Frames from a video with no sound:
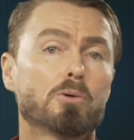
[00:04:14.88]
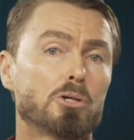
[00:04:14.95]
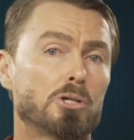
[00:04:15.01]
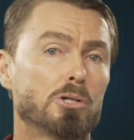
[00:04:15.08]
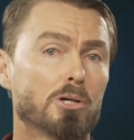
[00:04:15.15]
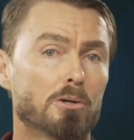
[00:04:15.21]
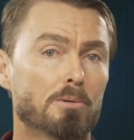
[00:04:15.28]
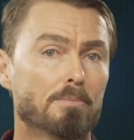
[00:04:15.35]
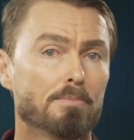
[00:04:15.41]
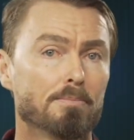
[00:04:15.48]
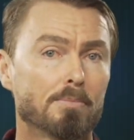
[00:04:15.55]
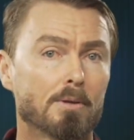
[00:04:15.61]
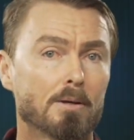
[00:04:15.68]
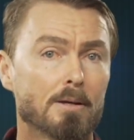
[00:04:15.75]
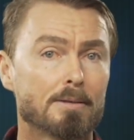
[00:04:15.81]
assume
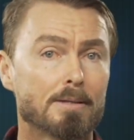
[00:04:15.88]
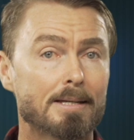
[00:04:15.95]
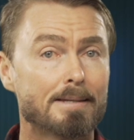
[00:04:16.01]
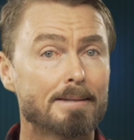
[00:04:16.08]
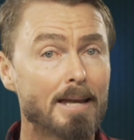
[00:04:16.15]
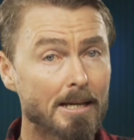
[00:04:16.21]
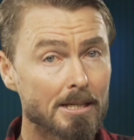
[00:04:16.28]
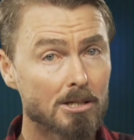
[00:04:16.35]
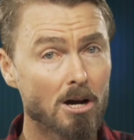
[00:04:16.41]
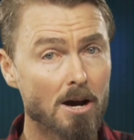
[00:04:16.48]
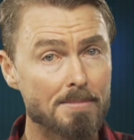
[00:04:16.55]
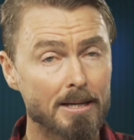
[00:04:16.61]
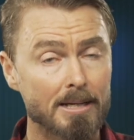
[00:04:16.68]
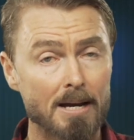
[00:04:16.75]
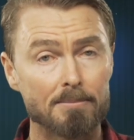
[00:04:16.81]
that next
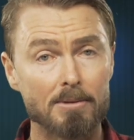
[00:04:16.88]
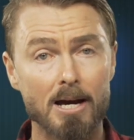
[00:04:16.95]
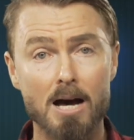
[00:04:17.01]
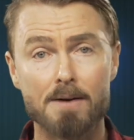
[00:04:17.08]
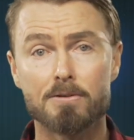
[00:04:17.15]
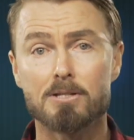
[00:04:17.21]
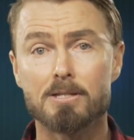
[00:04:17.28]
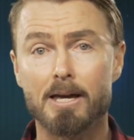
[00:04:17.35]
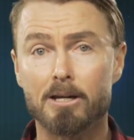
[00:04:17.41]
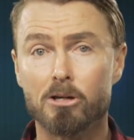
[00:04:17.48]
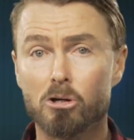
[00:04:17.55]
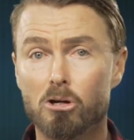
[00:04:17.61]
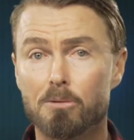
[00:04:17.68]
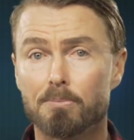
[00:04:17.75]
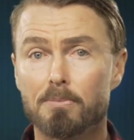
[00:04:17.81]
time they come to harvest that
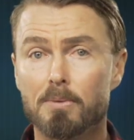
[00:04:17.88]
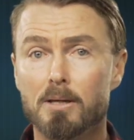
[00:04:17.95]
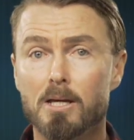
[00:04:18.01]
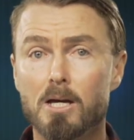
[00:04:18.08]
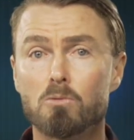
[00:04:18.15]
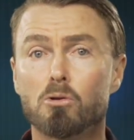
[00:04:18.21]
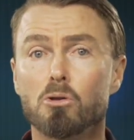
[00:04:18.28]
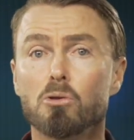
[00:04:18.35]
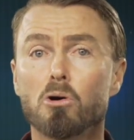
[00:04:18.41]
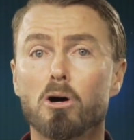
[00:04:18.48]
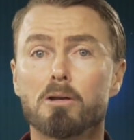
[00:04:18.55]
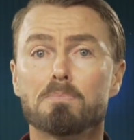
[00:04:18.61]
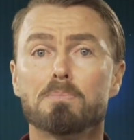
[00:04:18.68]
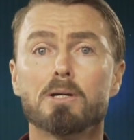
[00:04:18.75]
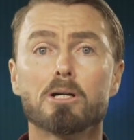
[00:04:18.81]
coop, it will
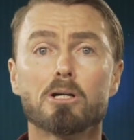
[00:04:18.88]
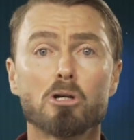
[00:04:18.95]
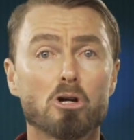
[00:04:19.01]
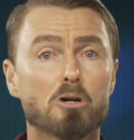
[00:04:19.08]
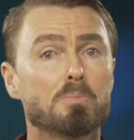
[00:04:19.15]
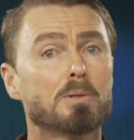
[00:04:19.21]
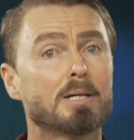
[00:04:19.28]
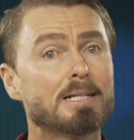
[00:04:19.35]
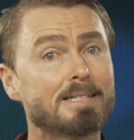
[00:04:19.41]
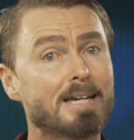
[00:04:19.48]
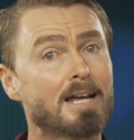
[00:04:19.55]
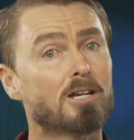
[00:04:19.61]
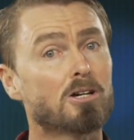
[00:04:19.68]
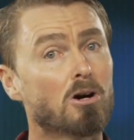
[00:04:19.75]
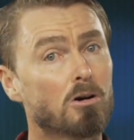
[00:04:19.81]
not be a coop
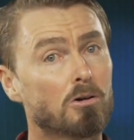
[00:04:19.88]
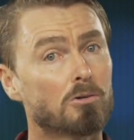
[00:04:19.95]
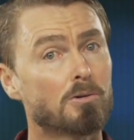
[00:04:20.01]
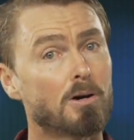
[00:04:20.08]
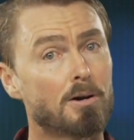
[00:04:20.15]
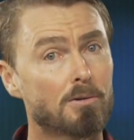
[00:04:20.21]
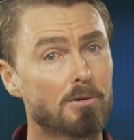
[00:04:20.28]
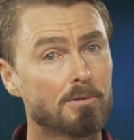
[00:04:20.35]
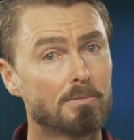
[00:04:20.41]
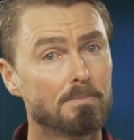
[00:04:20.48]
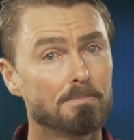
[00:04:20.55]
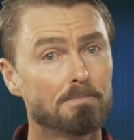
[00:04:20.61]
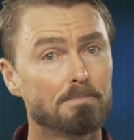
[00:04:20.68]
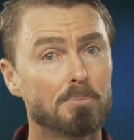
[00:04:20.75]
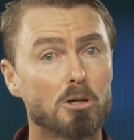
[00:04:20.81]
containing old growth,
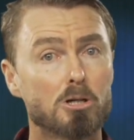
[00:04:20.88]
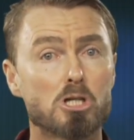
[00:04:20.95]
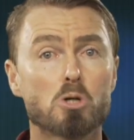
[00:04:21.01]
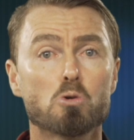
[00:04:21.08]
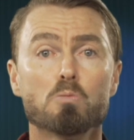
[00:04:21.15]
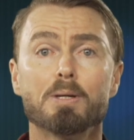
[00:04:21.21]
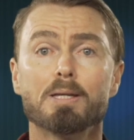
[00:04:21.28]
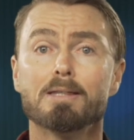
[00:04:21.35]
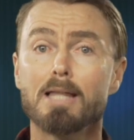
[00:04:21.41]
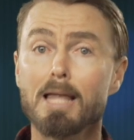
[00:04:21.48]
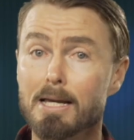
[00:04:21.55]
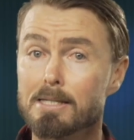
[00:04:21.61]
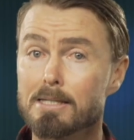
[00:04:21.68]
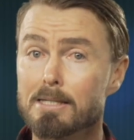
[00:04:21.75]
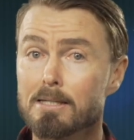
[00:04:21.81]
because it will be
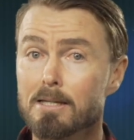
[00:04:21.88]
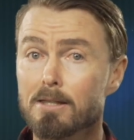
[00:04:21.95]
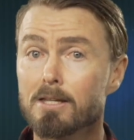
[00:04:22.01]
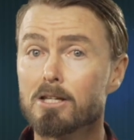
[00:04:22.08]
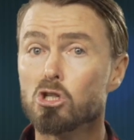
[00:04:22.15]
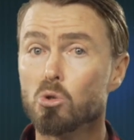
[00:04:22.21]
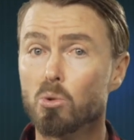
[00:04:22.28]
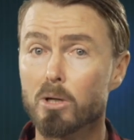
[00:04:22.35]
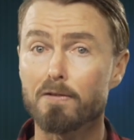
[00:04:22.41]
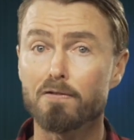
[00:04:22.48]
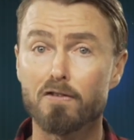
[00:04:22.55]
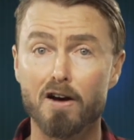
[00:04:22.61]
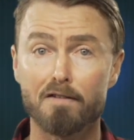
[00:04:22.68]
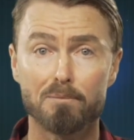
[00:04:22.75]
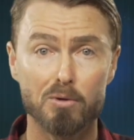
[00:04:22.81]
less than
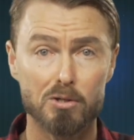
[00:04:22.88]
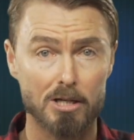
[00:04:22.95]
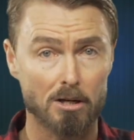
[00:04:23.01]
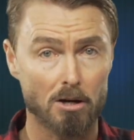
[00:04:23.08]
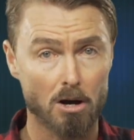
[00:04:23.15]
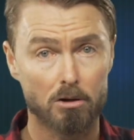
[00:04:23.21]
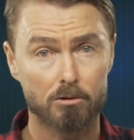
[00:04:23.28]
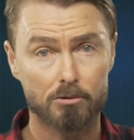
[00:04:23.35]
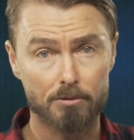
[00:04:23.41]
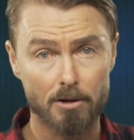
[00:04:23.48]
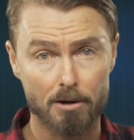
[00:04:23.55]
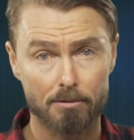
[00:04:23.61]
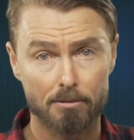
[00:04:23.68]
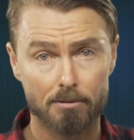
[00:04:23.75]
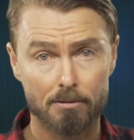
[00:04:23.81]
25% old
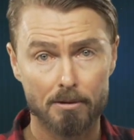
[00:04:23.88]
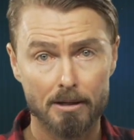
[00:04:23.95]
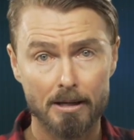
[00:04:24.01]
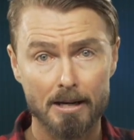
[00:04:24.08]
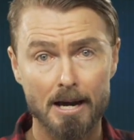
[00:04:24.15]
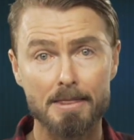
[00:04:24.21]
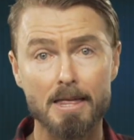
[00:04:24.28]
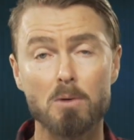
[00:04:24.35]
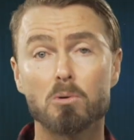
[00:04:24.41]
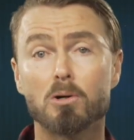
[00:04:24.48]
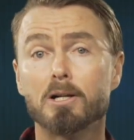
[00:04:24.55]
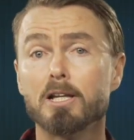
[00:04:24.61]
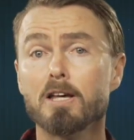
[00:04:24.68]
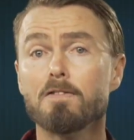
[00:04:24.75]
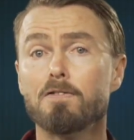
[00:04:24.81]
growth, and they will
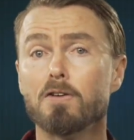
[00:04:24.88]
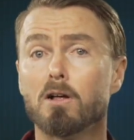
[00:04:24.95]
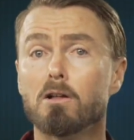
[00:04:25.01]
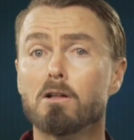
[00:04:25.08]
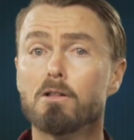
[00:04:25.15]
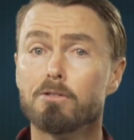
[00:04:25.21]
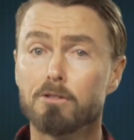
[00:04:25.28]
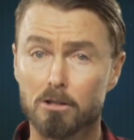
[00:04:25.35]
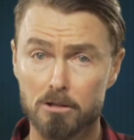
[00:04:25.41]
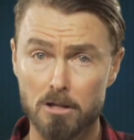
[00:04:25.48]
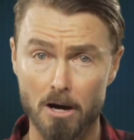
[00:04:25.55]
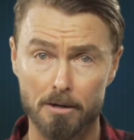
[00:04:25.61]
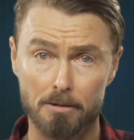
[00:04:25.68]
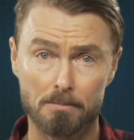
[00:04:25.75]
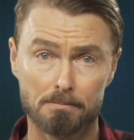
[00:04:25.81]
clear fell the lot.